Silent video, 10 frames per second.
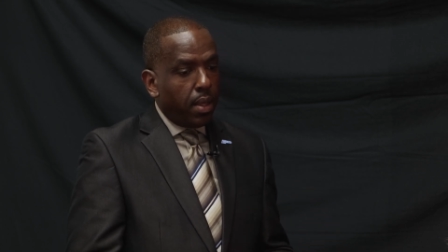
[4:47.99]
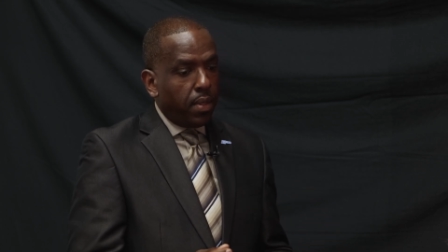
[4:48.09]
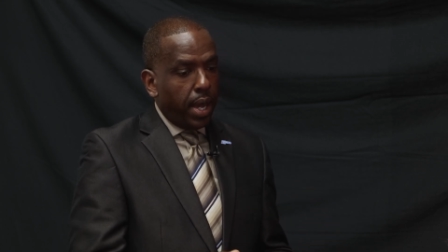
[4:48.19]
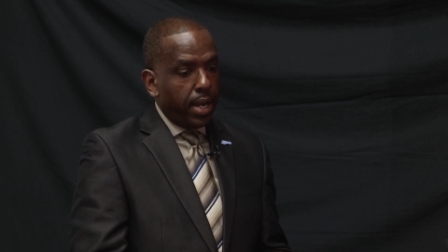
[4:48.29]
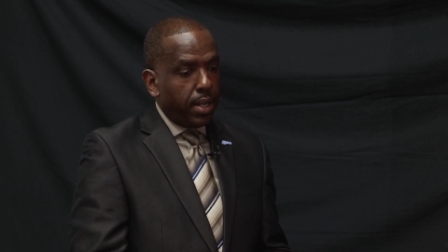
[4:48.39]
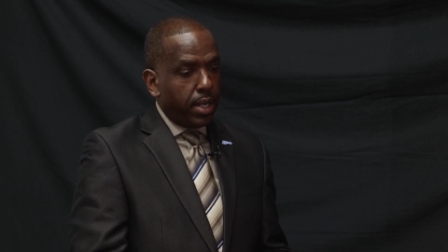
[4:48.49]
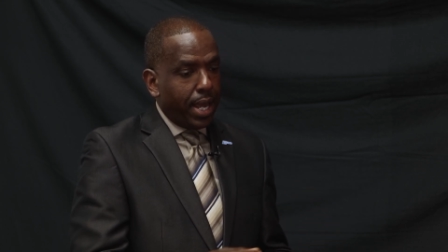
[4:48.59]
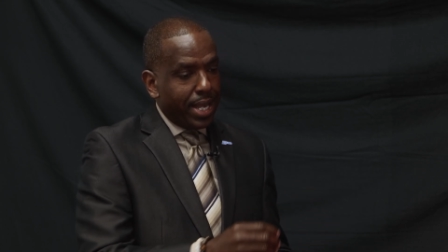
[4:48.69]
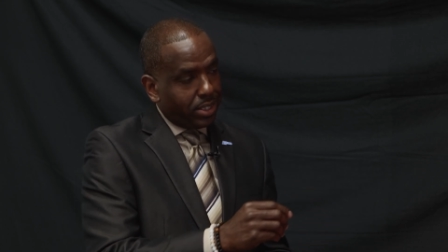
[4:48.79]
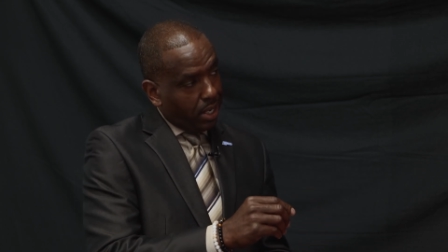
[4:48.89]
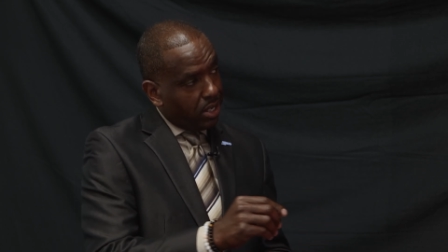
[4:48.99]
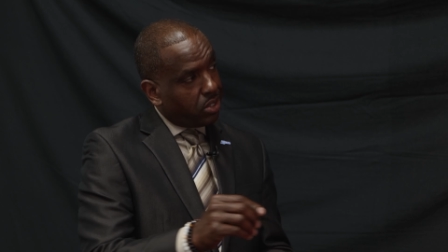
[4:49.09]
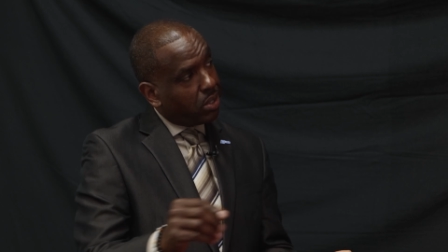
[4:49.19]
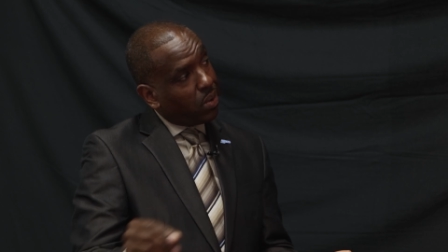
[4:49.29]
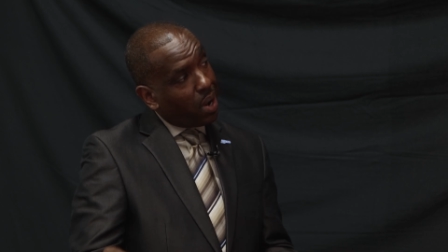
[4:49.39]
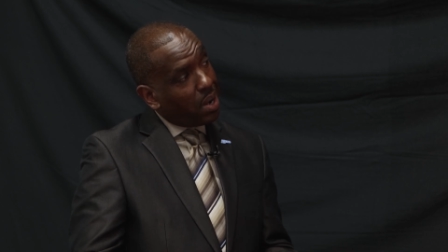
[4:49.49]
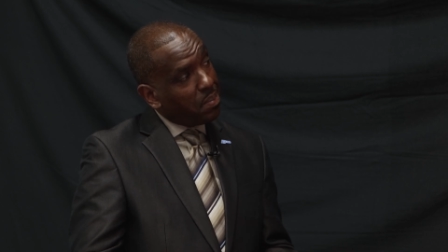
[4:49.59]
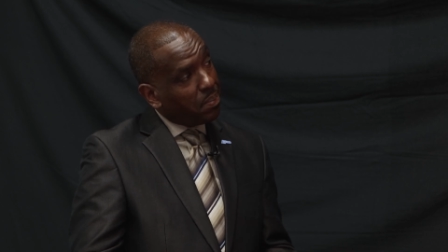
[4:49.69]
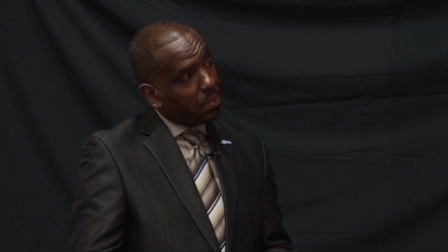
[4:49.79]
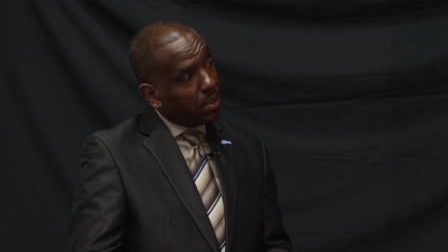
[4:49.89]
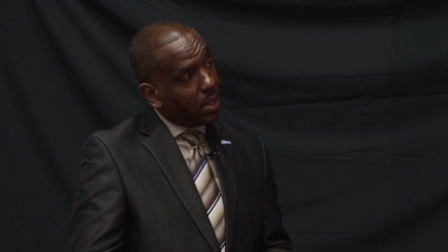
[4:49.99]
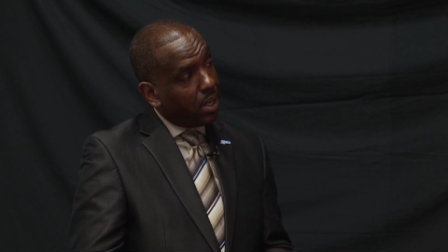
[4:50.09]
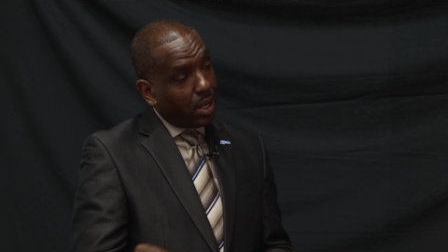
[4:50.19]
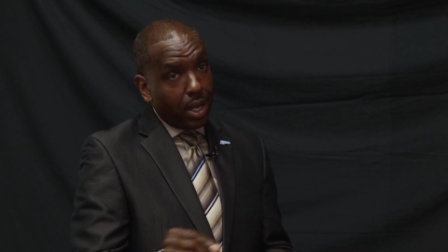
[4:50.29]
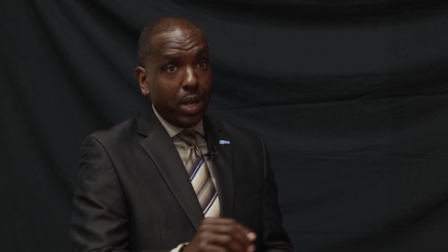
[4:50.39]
that has led to crime. And,